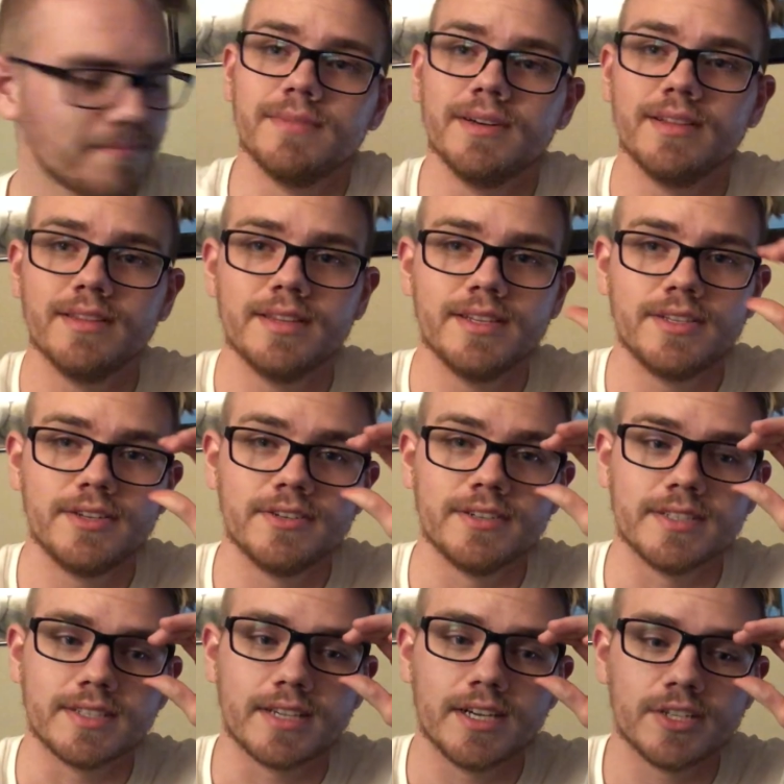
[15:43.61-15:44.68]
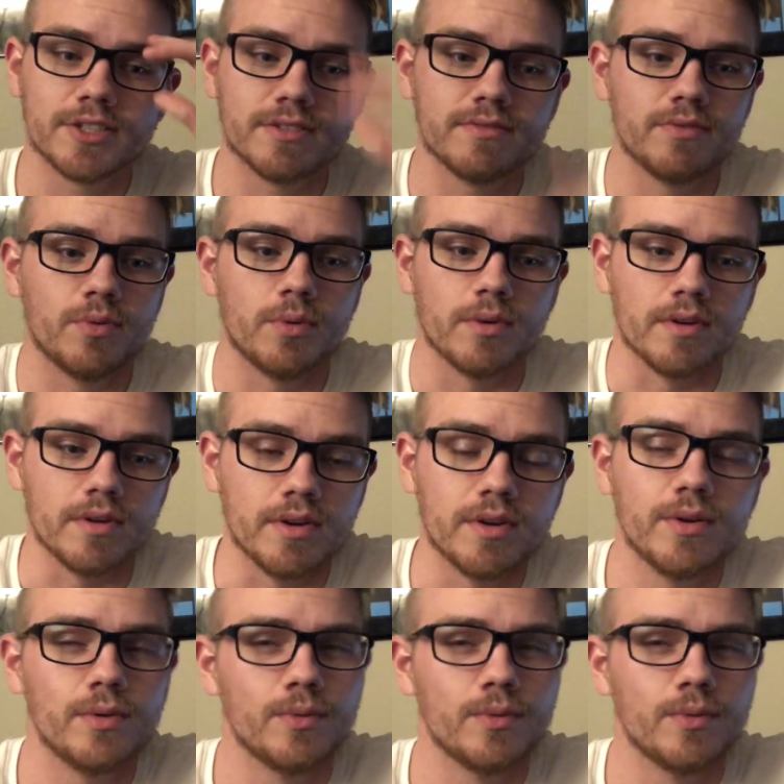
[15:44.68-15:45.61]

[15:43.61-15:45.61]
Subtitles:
But then your discussion for